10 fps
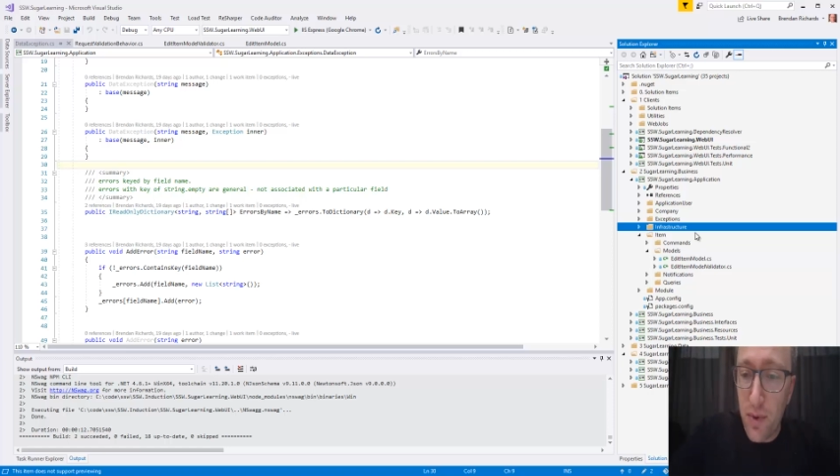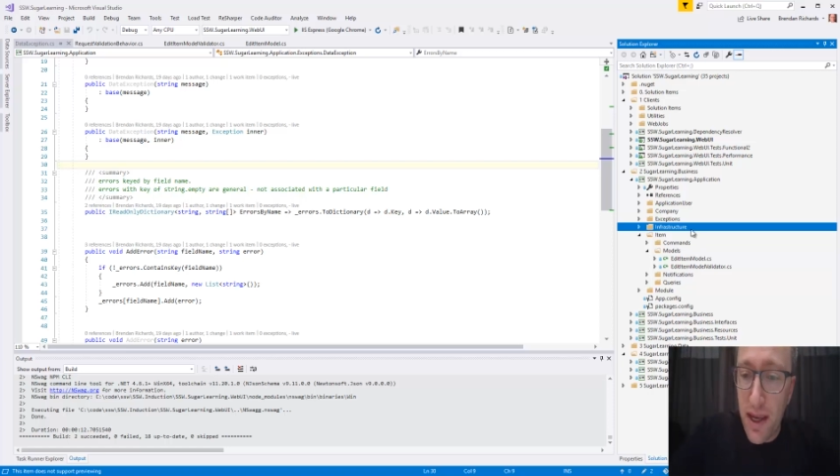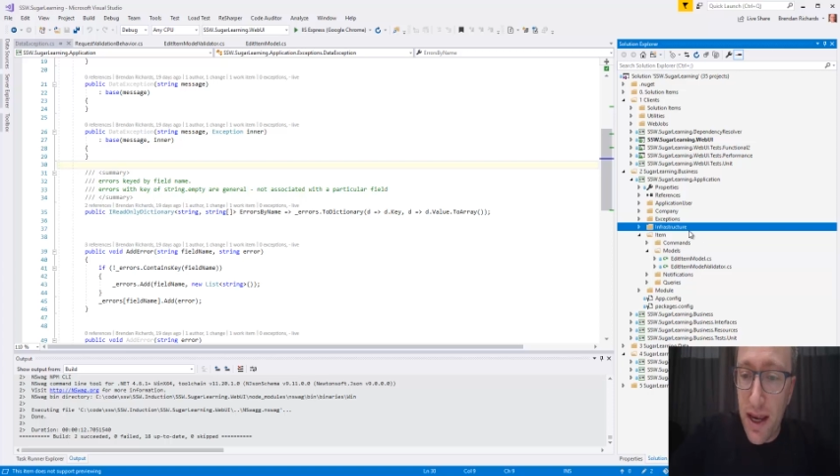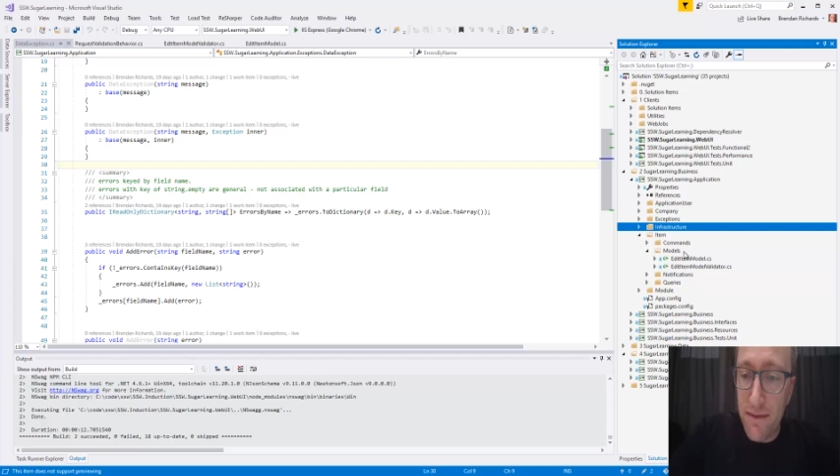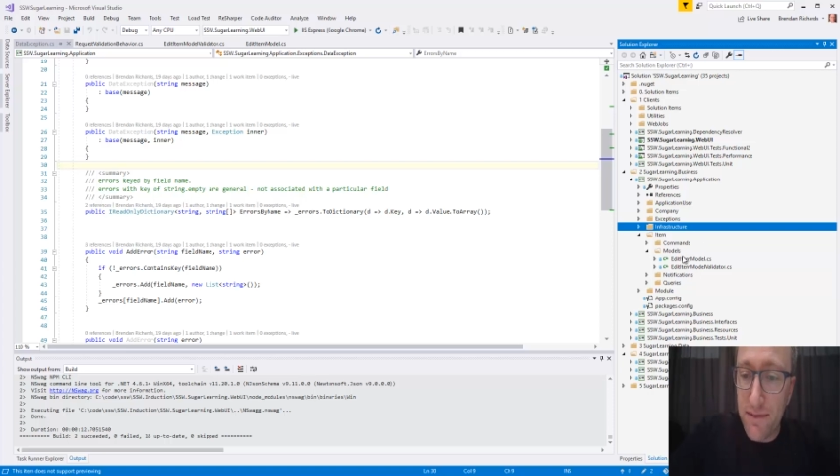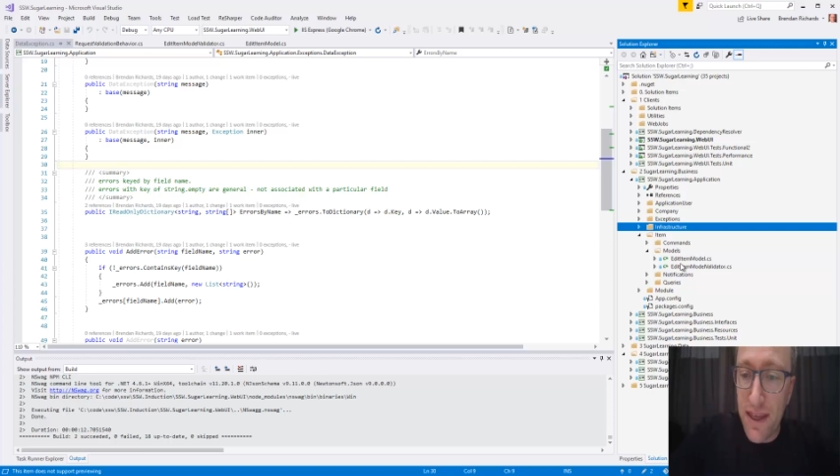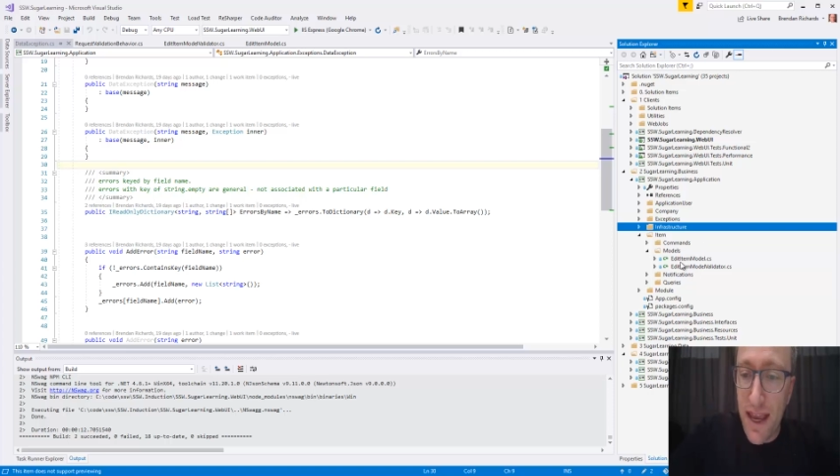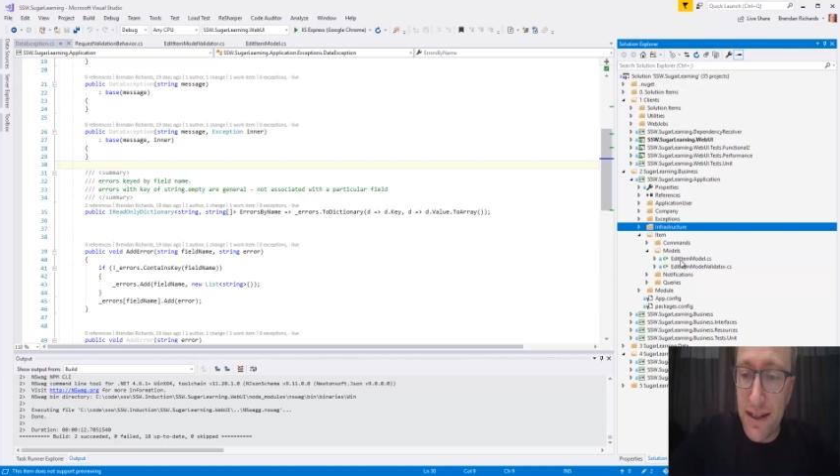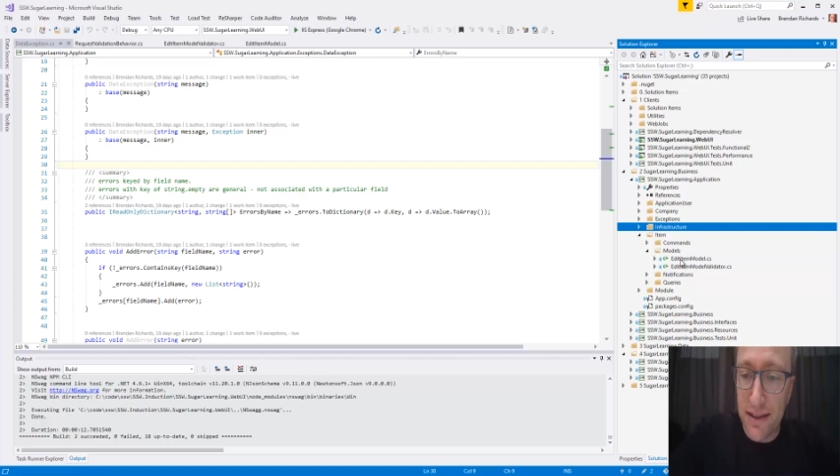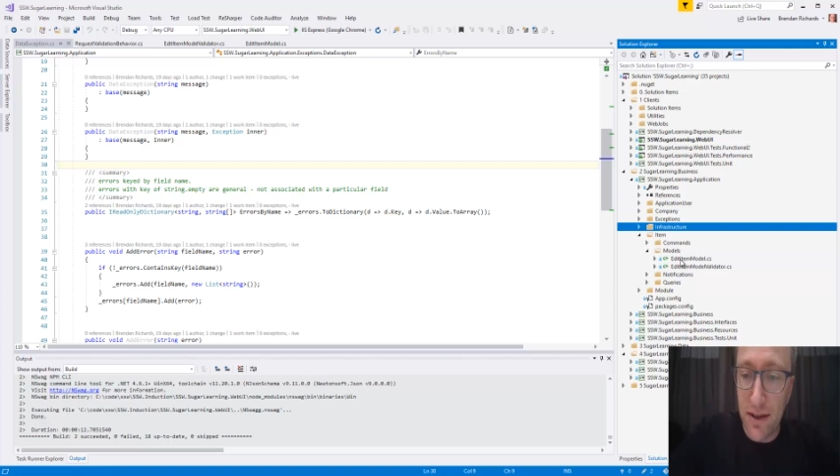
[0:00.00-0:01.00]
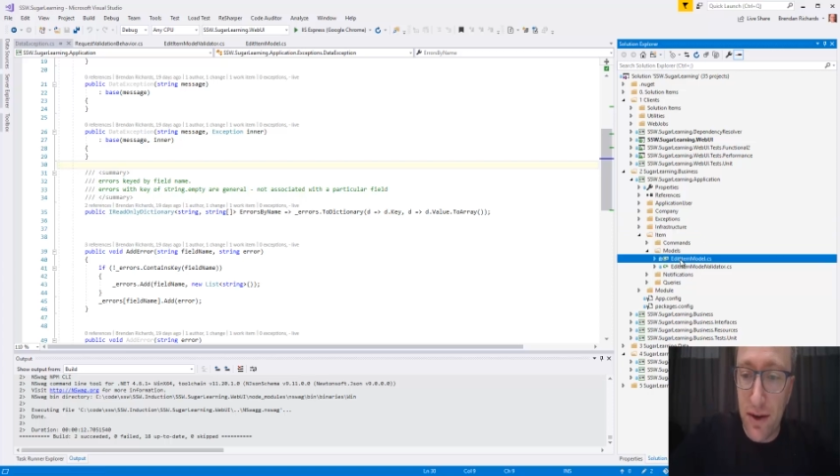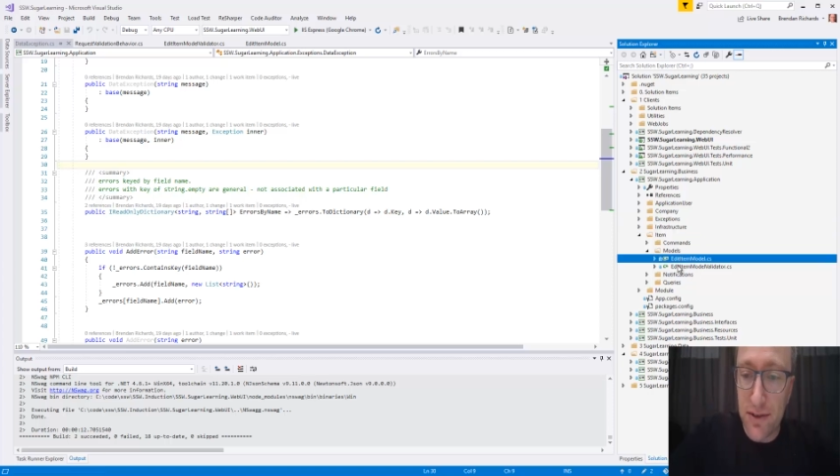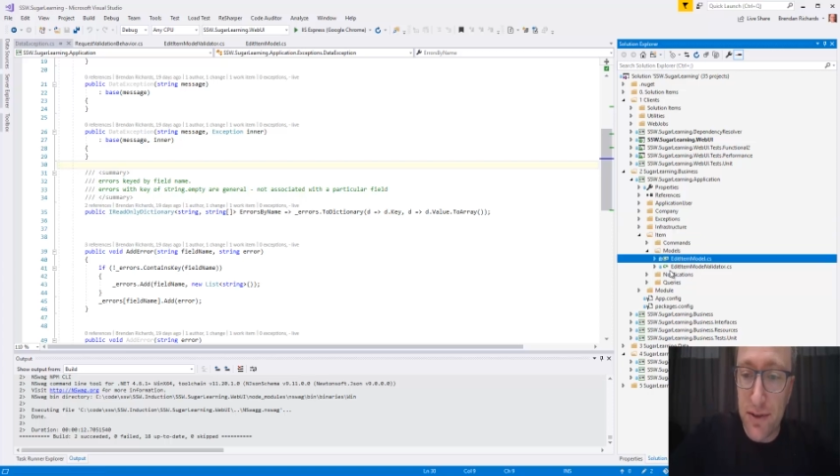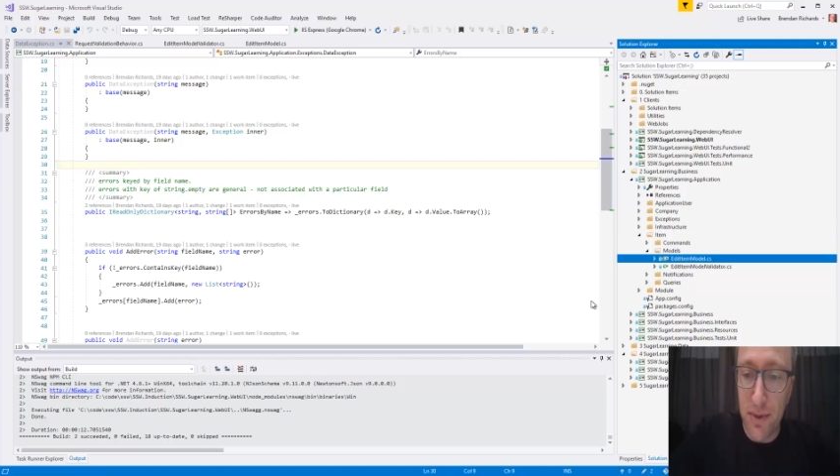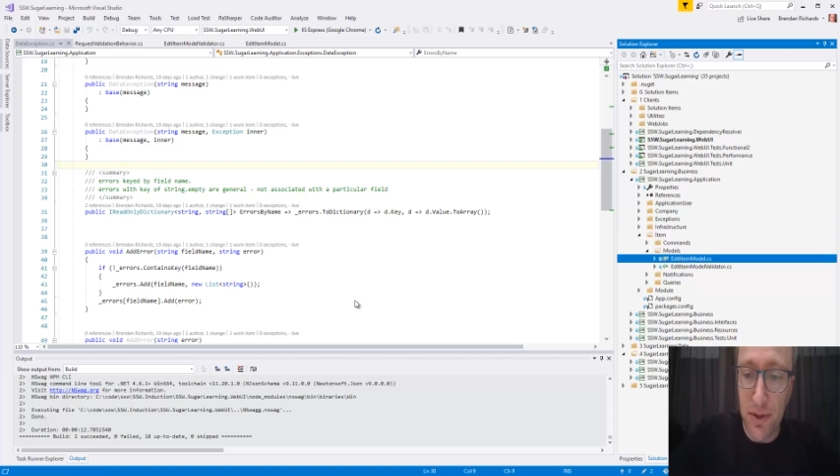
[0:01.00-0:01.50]
we have the edit
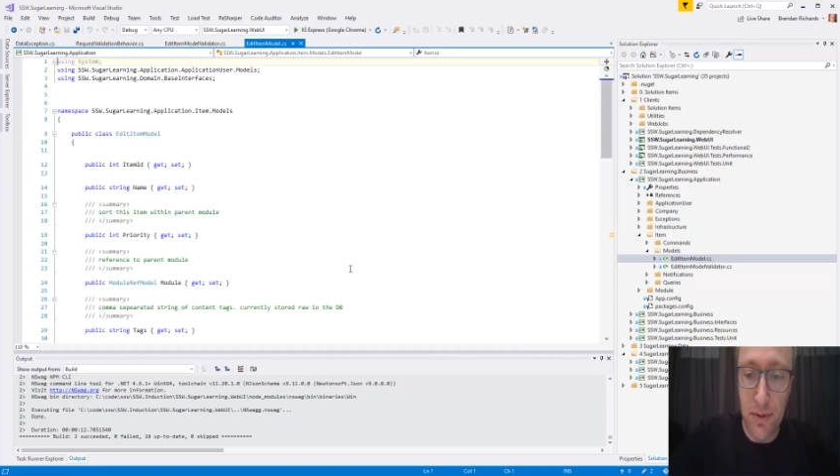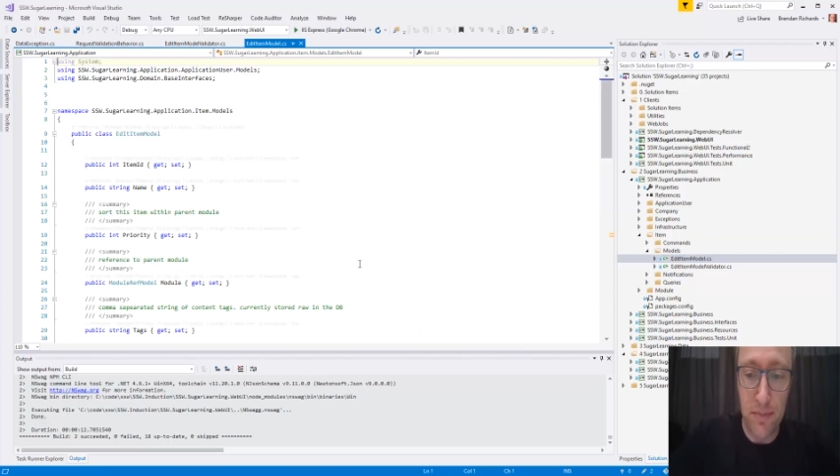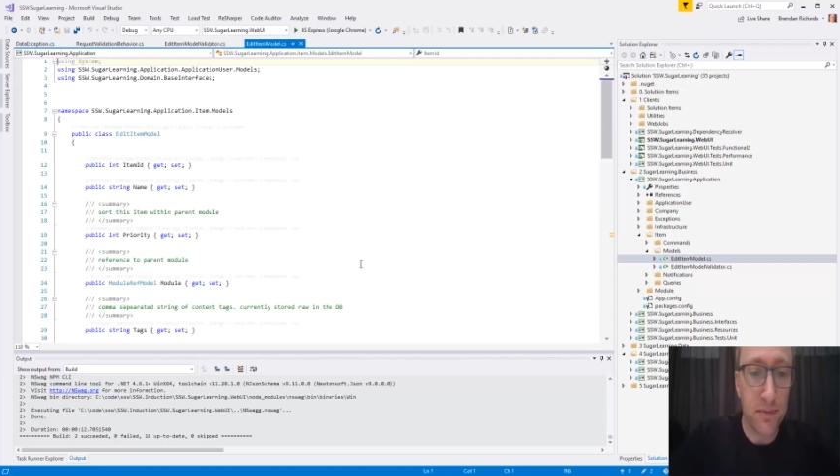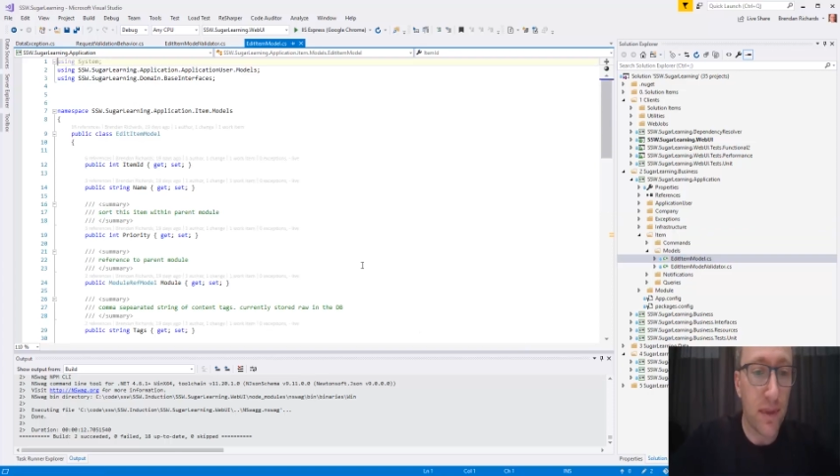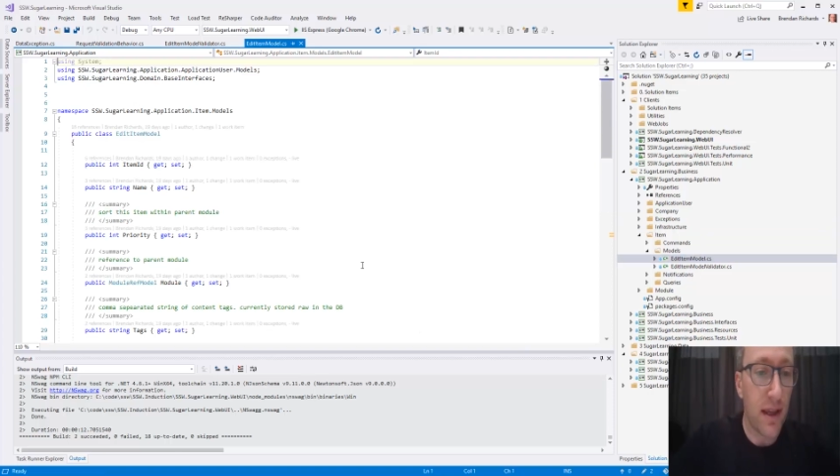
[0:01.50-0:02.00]
item model.